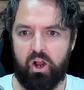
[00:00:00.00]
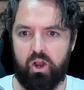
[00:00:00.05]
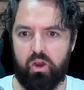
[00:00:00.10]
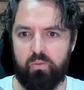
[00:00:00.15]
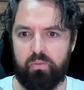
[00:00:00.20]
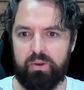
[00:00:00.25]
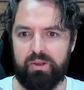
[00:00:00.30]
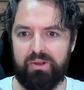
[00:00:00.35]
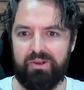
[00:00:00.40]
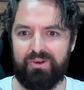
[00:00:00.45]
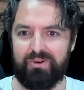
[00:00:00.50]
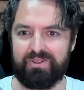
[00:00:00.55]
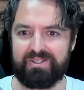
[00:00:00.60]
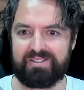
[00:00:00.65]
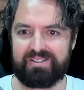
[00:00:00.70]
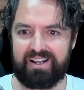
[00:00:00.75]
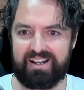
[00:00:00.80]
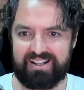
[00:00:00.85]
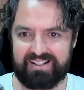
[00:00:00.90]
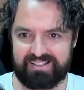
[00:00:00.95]
Hope you are
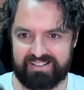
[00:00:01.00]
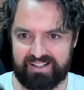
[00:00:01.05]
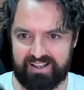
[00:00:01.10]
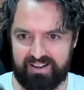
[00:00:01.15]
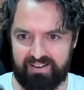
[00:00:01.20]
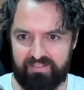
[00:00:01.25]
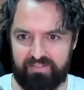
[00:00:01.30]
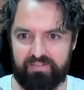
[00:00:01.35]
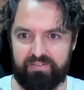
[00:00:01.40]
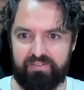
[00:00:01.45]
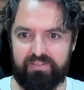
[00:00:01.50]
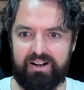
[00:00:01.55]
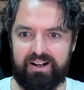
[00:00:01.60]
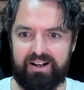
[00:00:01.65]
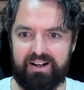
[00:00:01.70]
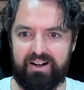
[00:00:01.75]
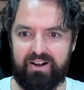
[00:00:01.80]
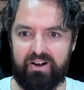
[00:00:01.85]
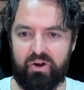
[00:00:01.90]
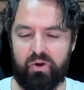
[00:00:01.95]
staying safe.
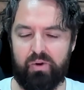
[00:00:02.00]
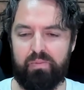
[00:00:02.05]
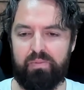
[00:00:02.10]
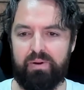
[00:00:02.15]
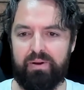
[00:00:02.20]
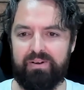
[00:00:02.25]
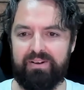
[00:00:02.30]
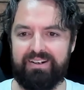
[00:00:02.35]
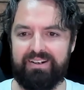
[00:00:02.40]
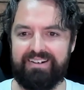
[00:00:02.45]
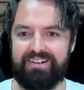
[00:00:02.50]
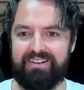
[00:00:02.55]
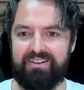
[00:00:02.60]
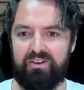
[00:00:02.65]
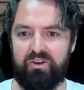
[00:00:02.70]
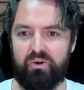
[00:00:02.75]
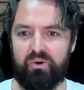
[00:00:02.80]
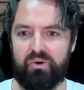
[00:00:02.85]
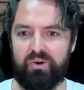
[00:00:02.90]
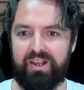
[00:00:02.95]
Hope
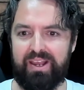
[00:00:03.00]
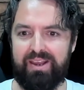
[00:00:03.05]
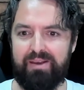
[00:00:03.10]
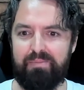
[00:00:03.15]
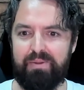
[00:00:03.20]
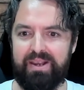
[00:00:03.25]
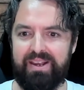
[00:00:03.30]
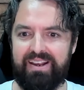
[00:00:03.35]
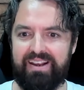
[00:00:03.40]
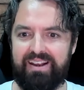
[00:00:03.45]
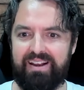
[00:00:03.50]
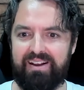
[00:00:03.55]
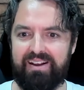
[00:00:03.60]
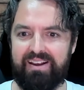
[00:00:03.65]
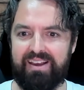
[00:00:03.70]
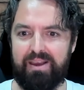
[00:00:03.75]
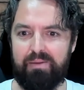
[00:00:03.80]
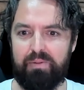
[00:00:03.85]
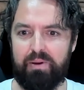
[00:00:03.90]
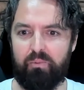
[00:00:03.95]
you're
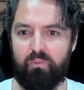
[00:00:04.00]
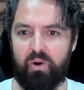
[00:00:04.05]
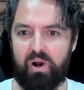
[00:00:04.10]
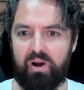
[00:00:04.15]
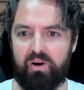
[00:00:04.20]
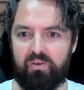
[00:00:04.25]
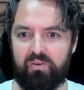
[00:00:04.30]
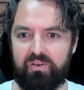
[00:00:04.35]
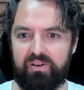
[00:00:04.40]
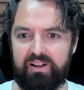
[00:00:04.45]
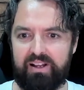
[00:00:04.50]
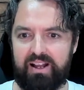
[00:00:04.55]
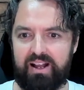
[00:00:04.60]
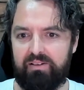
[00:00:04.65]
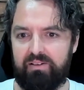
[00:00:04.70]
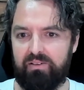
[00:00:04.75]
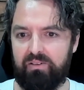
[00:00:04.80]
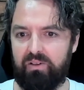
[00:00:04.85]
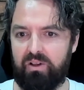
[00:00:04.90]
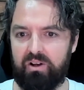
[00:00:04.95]
keeping well
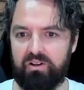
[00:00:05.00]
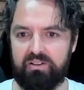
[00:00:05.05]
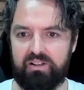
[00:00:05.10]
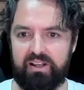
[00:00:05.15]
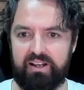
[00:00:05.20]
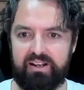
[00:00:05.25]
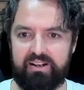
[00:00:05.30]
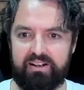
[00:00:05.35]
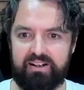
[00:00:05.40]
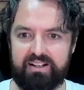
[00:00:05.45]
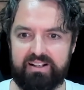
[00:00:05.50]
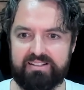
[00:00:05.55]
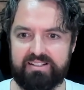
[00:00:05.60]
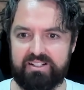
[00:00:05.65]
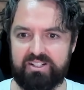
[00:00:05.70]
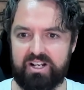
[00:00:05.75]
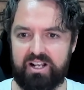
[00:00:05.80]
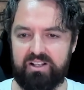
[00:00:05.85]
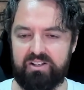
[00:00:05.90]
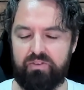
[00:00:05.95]
in lockdown. It's a
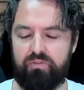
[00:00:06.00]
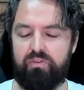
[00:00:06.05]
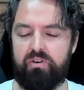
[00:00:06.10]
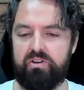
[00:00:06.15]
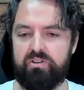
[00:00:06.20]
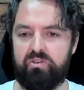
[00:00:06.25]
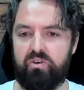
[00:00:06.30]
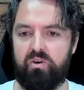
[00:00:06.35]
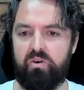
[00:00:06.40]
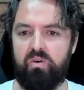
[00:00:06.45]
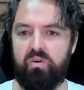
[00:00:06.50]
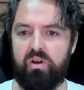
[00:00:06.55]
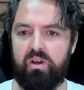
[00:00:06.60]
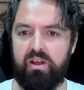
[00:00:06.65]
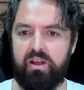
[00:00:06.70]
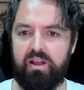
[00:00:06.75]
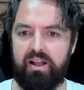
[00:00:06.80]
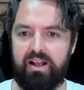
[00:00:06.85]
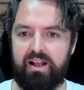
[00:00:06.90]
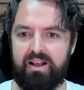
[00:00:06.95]
challenge for us all.
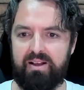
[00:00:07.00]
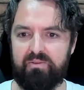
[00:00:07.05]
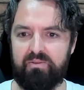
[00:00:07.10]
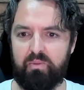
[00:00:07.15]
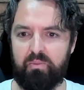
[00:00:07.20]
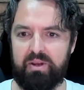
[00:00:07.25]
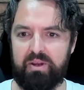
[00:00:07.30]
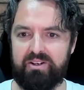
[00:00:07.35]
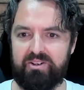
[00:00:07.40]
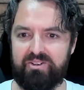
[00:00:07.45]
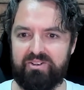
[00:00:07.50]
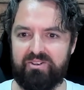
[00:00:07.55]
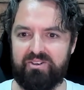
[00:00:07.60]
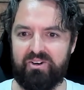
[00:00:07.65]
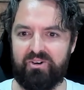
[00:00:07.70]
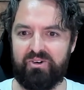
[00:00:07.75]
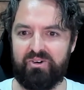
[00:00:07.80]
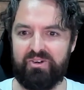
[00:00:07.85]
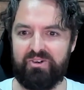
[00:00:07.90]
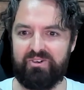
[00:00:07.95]
So making
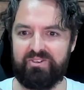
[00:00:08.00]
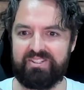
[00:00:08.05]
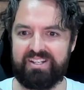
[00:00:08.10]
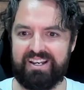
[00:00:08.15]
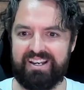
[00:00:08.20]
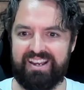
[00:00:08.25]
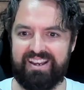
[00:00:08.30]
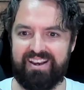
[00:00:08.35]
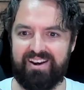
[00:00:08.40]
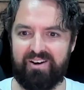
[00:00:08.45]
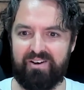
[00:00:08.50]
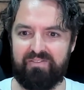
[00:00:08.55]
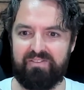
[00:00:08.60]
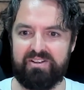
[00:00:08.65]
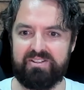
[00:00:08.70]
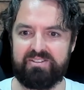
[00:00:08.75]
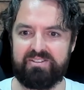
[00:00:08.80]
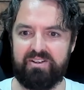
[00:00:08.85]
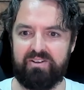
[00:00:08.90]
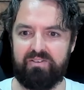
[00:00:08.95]
sure you're taking care
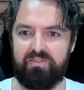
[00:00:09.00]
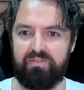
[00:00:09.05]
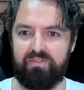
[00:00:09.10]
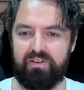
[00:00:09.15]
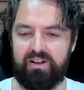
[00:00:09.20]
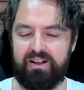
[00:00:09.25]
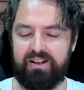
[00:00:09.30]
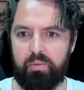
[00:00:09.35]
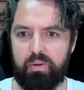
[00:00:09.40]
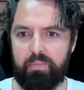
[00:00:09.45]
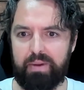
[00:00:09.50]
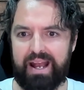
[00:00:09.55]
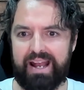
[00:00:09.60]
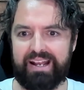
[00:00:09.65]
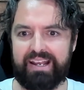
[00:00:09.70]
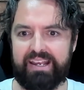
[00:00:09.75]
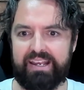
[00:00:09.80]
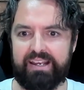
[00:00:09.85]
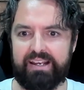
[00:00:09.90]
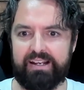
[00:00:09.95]
of yourself. I'll be
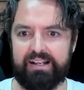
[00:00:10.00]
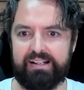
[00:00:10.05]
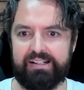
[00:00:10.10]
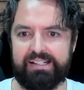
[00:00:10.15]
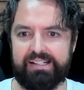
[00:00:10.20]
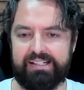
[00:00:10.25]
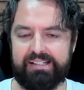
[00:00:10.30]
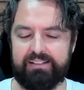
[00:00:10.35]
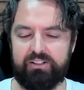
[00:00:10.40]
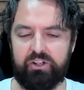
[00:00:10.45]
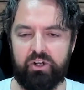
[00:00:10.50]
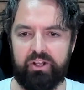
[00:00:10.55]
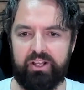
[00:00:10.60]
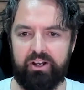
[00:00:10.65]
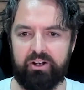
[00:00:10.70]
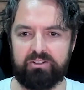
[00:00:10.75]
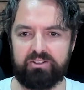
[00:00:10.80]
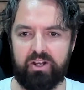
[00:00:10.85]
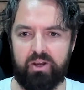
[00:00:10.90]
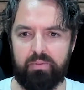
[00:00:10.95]
back
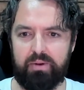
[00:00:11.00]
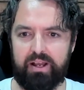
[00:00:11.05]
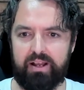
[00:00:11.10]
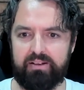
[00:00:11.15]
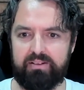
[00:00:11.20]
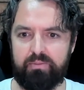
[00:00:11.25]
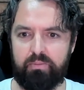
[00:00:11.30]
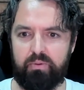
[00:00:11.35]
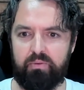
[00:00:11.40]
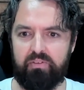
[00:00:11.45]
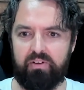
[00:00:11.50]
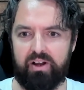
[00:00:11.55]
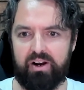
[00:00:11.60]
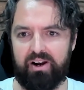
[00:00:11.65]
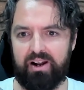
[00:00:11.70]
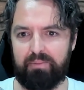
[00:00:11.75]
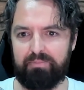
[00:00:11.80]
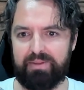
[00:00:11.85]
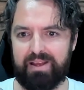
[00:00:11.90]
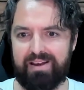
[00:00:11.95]
early October to provide
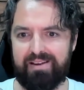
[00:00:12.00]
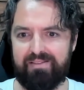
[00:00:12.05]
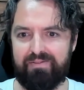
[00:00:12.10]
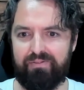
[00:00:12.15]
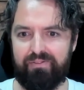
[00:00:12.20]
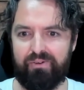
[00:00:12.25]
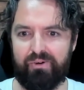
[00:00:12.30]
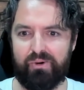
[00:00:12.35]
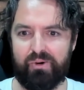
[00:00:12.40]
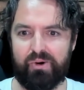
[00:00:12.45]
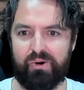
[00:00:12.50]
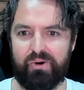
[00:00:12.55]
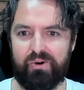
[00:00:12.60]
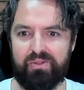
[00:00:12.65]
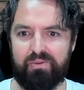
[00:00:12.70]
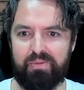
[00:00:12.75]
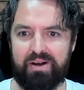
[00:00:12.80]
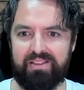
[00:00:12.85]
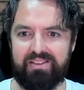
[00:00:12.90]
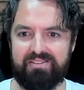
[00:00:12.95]
an update for
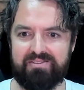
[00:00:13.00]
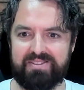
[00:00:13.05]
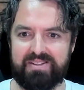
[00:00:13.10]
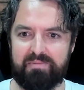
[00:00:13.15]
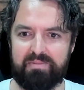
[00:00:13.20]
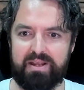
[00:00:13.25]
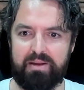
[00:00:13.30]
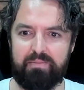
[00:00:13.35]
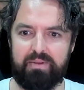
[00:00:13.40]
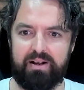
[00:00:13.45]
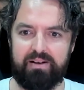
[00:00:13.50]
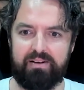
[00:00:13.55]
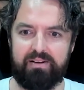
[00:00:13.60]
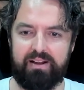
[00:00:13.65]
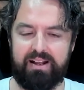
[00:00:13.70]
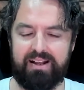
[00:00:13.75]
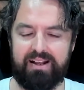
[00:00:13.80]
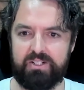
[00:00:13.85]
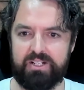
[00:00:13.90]
the month of September.